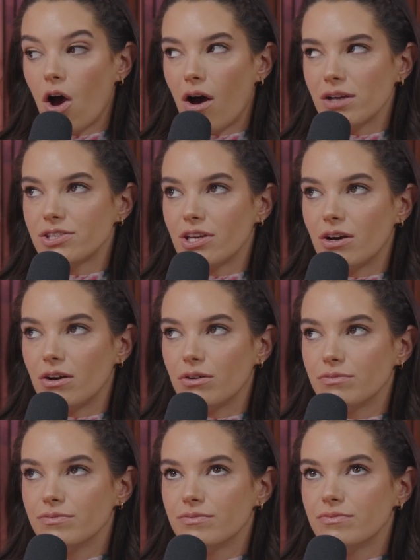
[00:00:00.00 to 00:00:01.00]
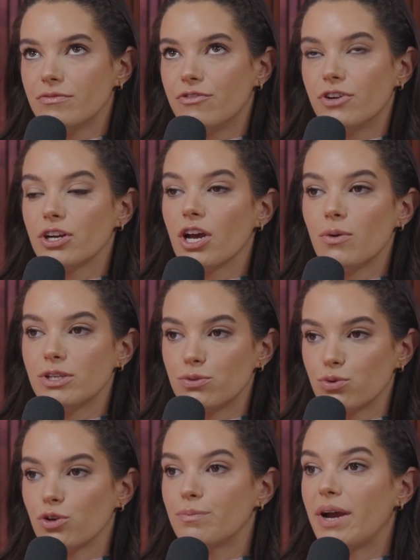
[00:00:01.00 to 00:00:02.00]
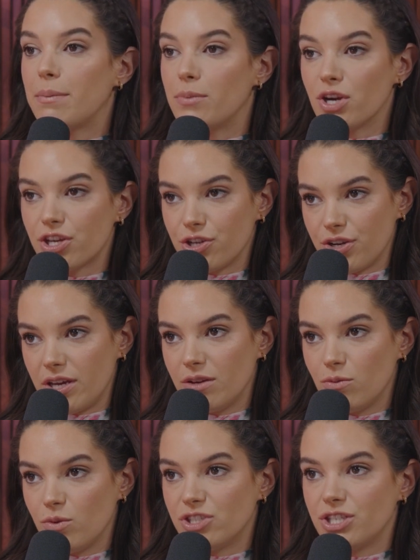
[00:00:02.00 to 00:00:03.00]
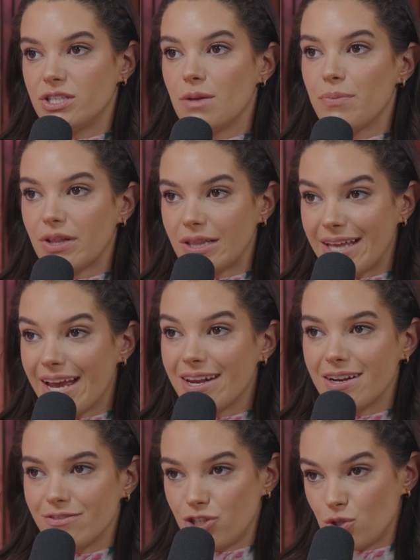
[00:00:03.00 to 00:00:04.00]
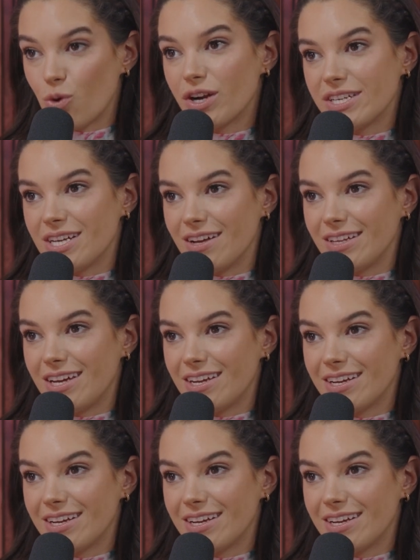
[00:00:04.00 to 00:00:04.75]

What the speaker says: Also, Virgo is ruled by Mercury, which is the planet of storytelling.